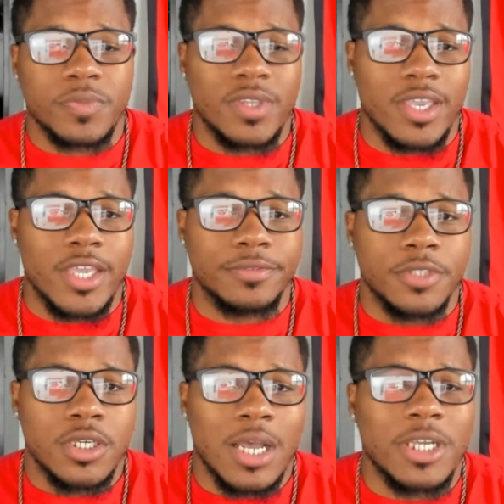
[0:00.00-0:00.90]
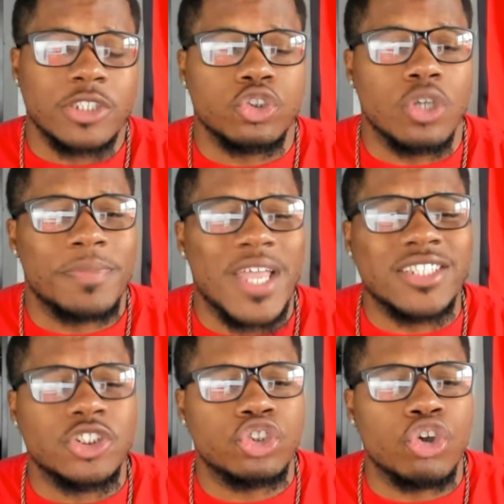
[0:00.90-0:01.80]
And I'm not so
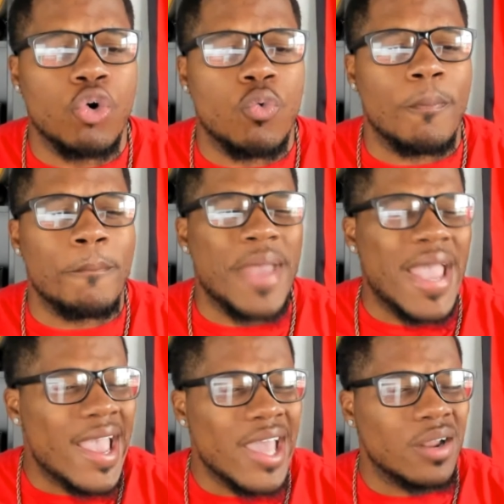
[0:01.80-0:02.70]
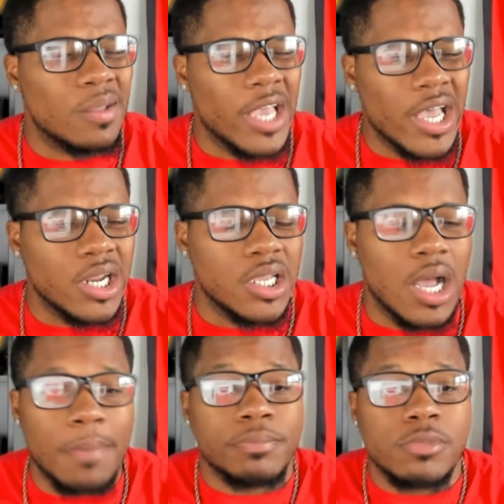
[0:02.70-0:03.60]
mad about it.
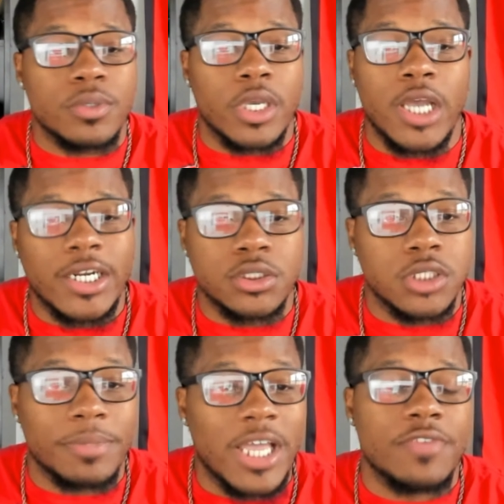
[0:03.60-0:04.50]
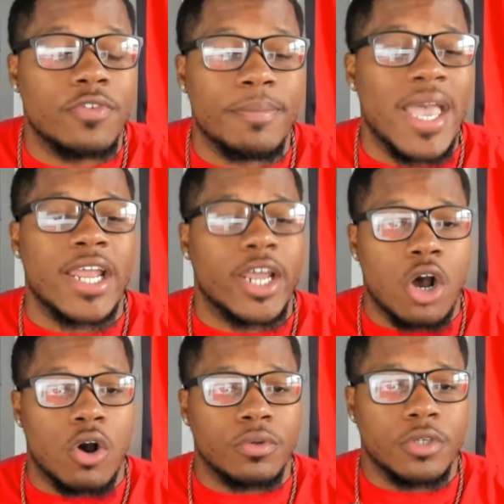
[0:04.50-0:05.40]
I'm not even mad at
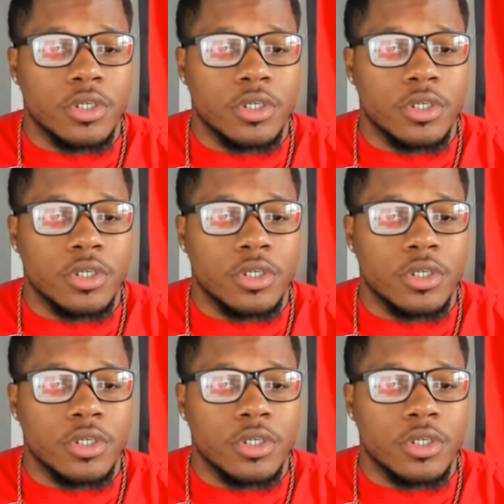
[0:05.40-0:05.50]
all.